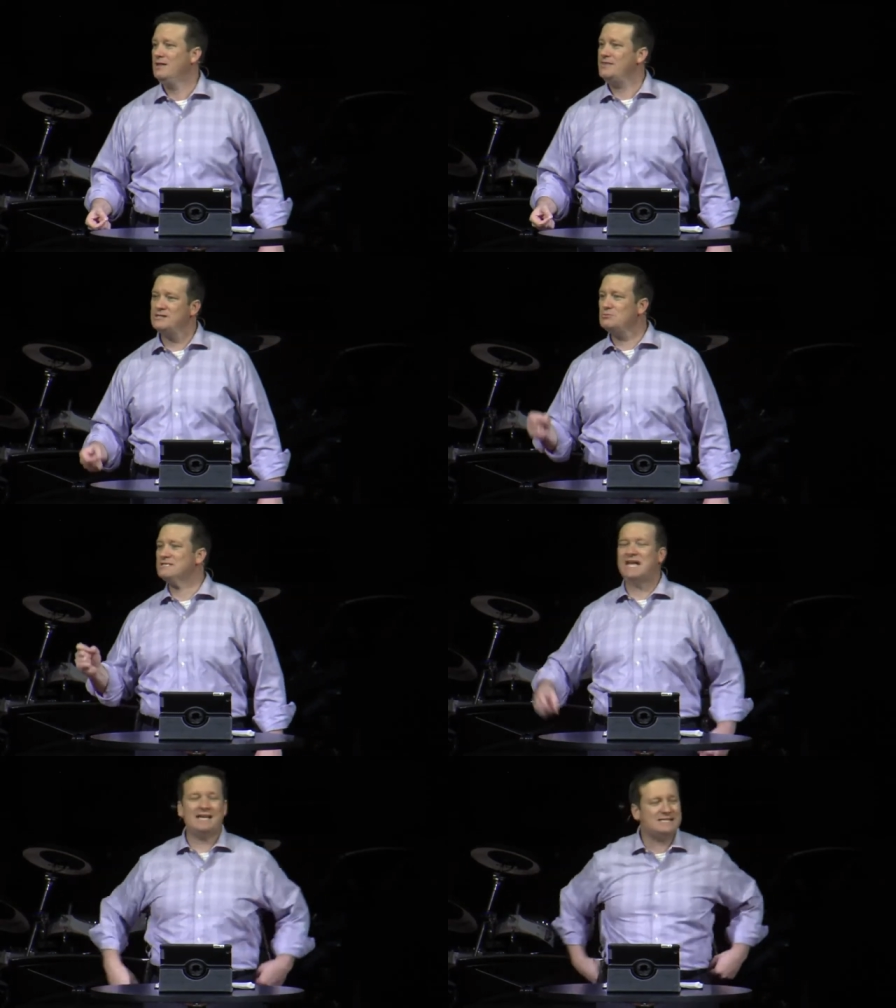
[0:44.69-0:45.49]
This
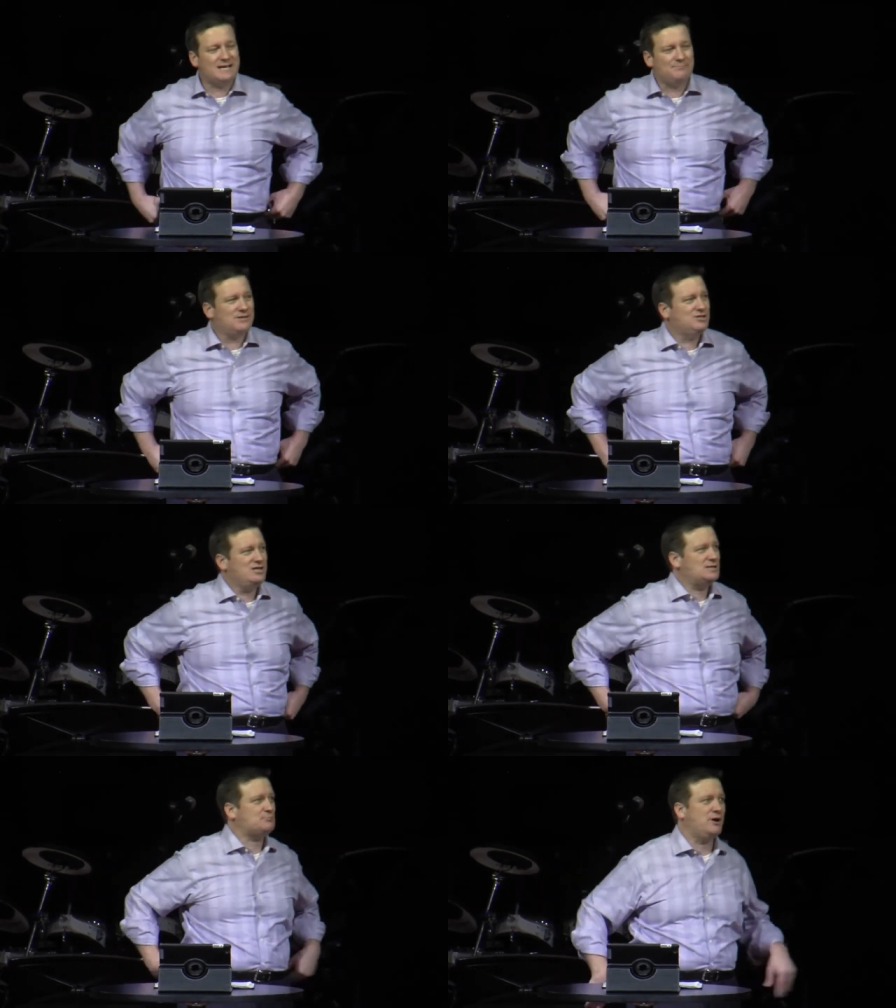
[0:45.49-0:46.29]
was not something she
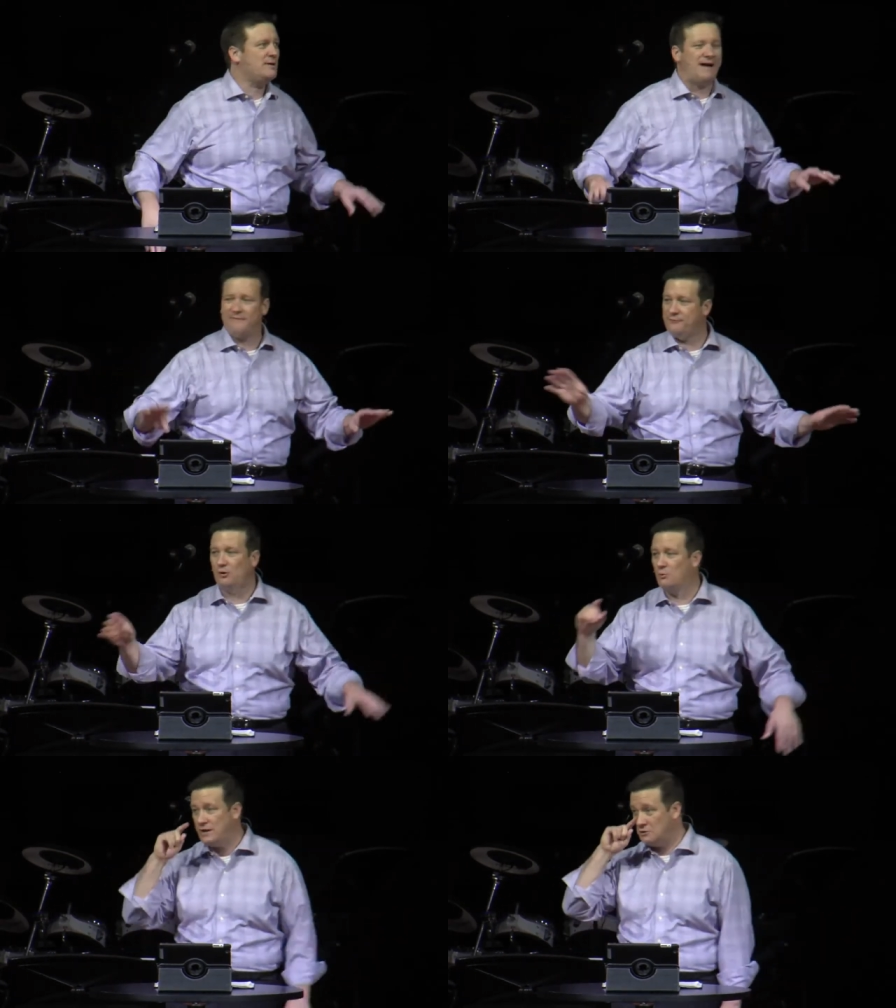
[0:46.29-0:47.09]
just prayed about for a
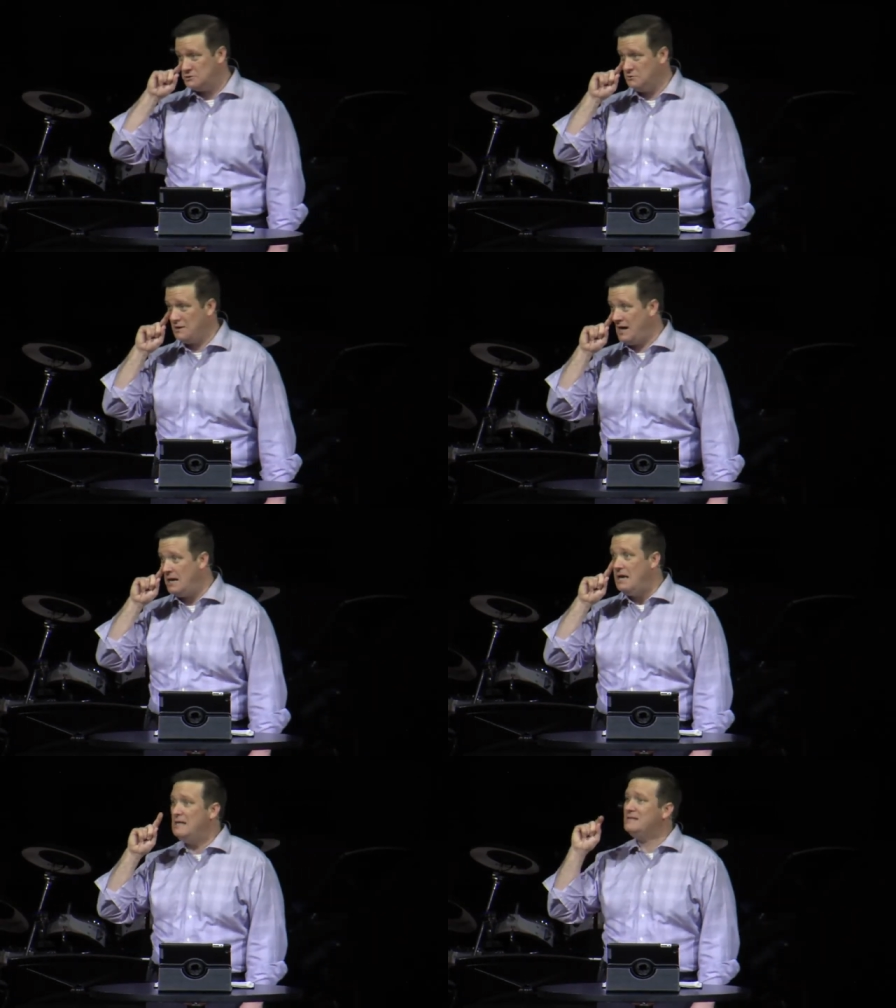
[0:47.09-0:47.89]
week or two, right?
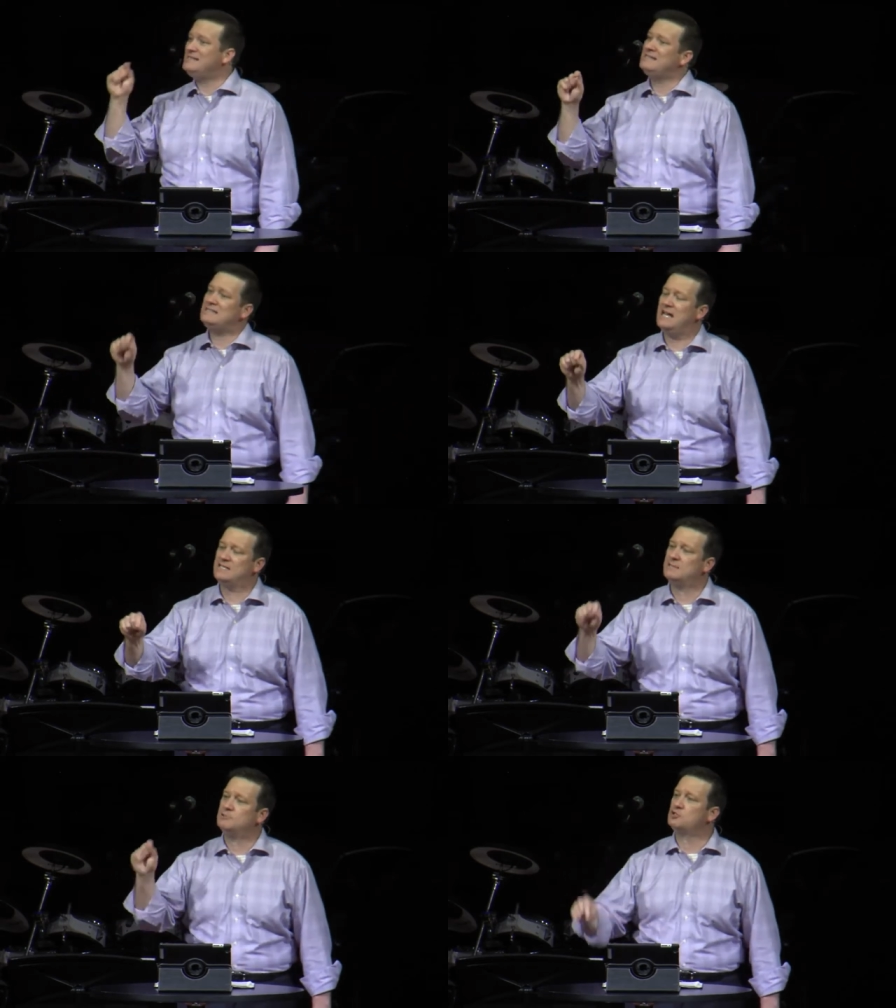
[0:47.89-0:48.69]
This is not
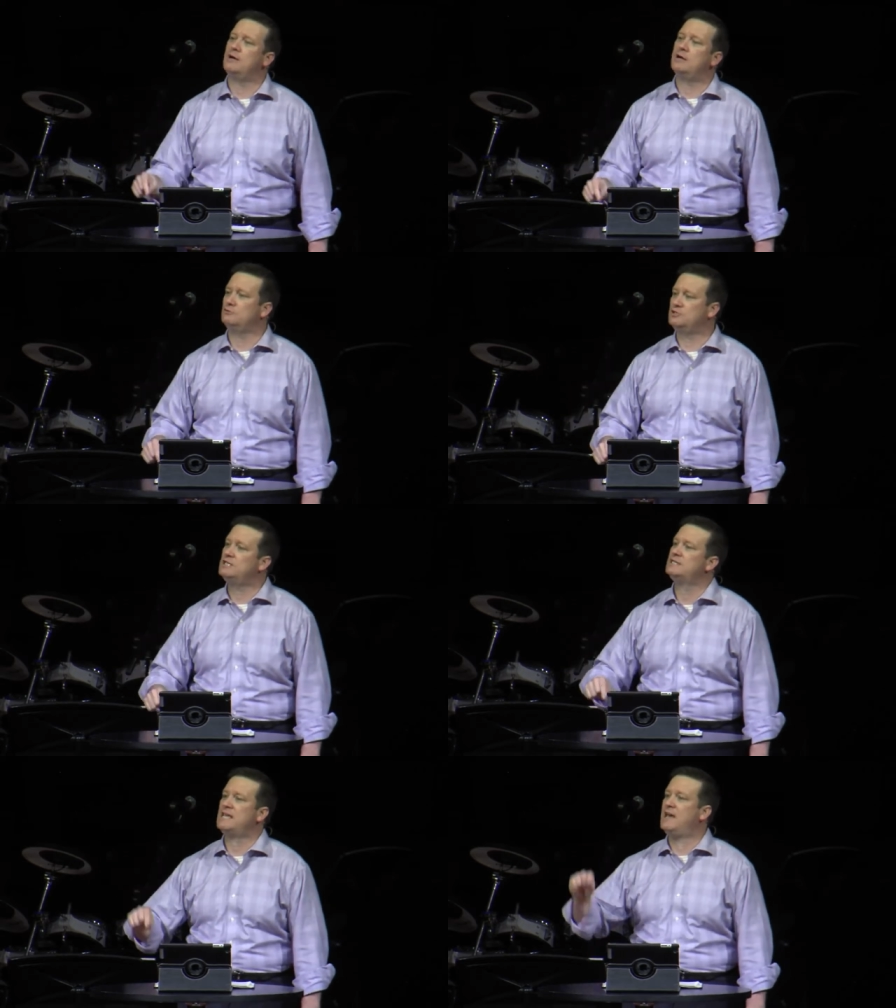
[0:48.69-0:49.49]
some struggle she
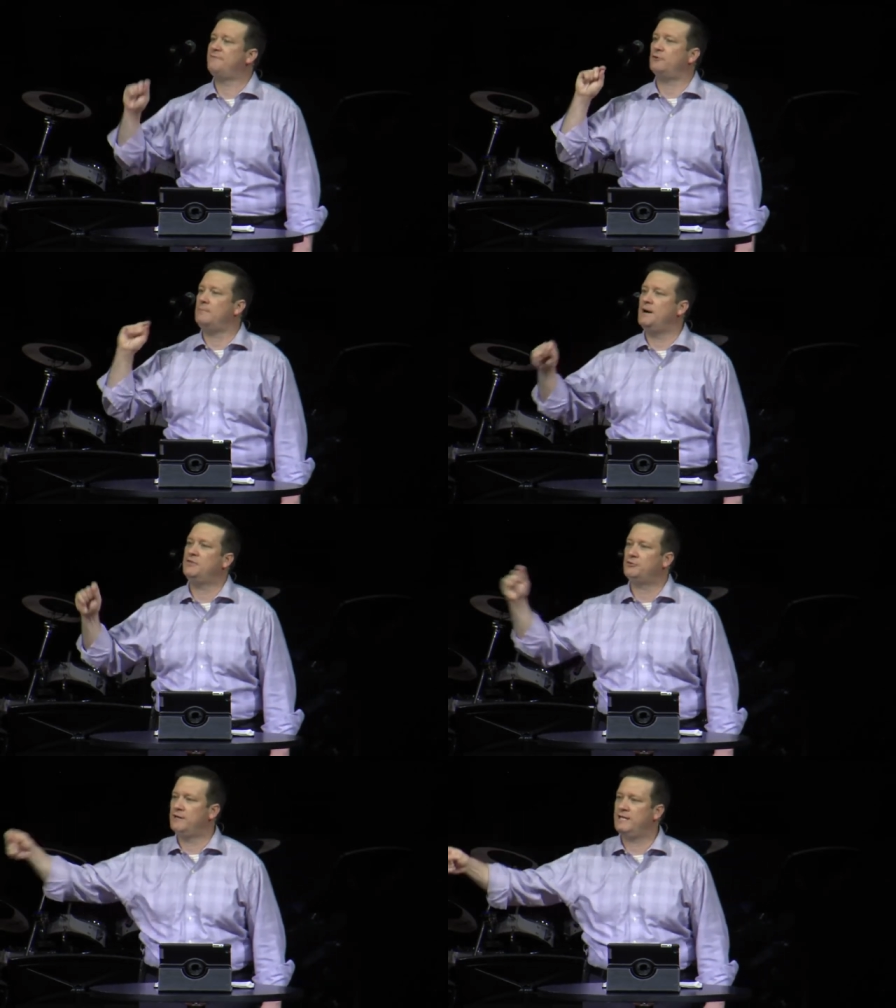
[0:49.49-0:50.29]
just had for a
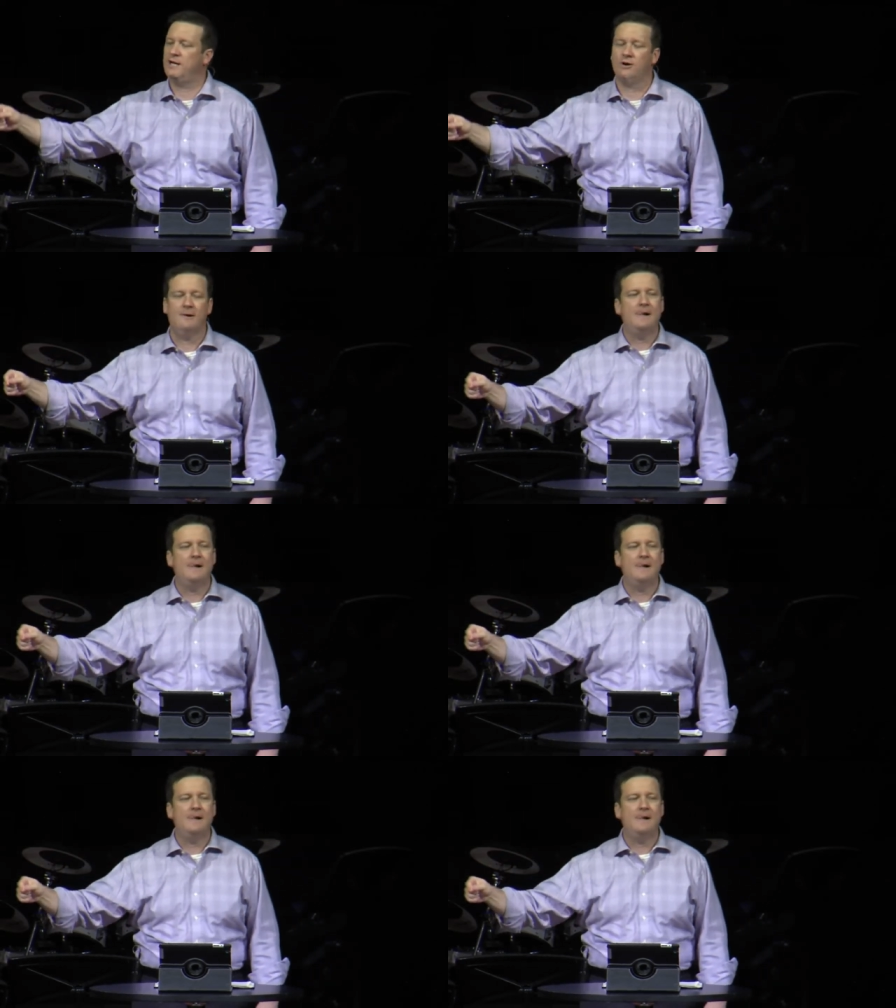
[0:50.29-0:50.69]
month or a year.